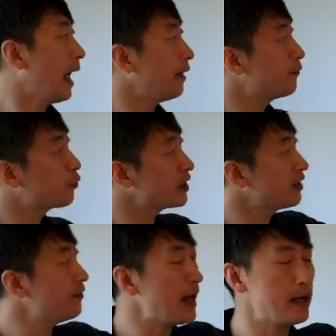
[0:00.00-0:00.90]
And for
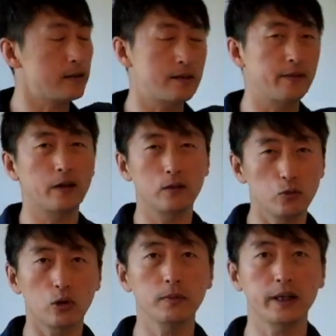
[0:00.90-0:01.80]
events, there are
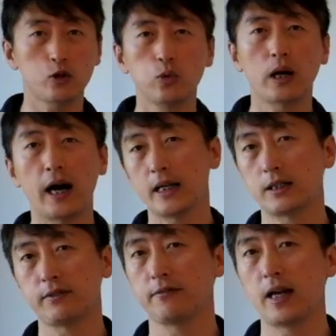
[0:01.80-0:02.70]
normally two
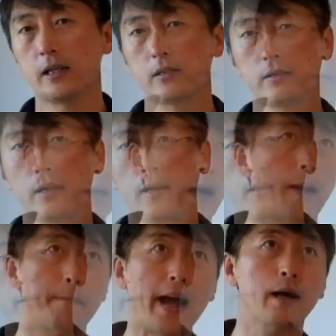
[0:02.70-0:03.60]
kinds of events:
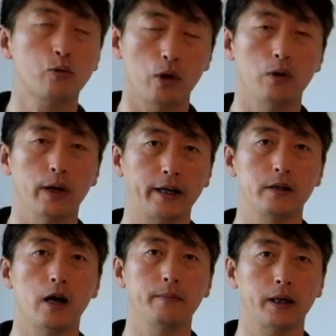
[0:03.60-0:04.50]

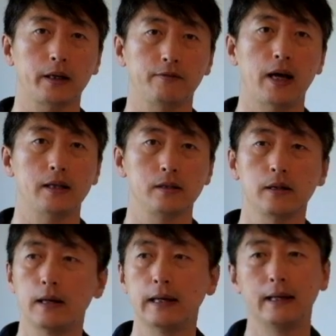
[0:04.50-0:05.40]
macroeconomic
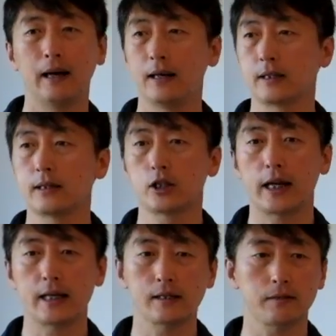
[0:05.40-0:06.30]
events, such
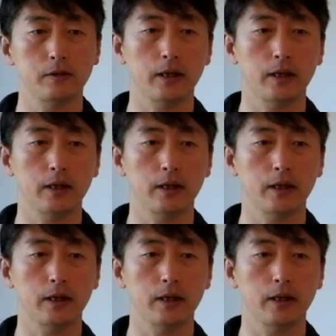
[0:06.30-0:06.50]
as